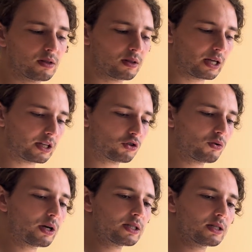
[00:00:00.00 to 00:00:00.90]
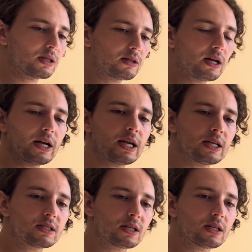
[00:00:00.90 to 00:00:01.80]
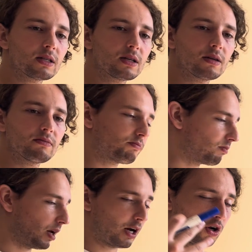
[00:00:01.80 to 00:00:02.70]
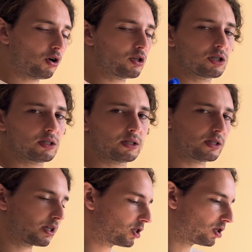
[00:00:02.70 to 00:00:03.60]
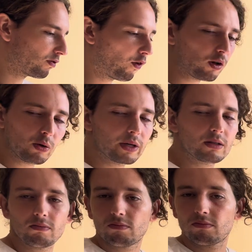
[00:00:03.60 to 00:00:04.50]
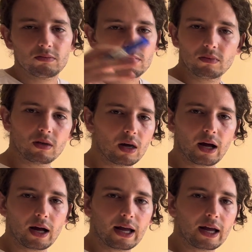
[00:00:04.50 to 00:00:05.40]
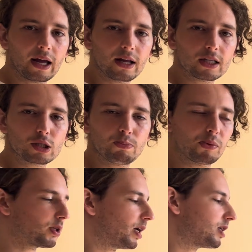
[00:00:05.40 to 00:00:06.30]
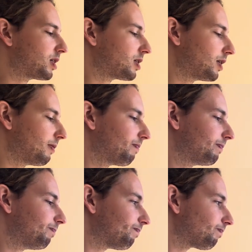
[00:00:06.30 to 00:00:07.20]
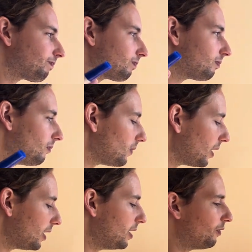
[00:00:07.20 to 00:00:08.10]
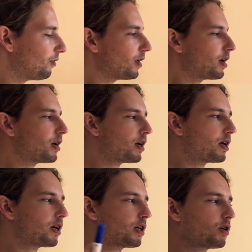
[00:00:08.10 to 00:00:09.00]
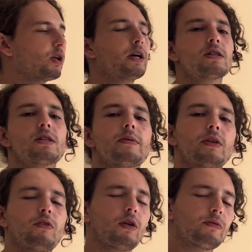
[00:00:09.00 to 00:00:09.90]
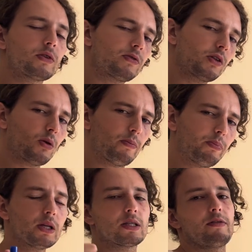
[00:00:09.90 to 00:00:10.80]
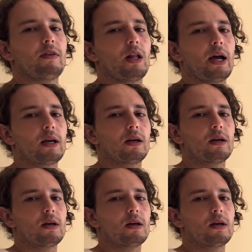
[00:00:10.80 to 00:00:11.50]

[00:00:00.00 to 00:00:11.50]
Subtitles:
They trust their instinct unconsciously. They just follow it spontaneously. If you learned something from this video, please leave a like.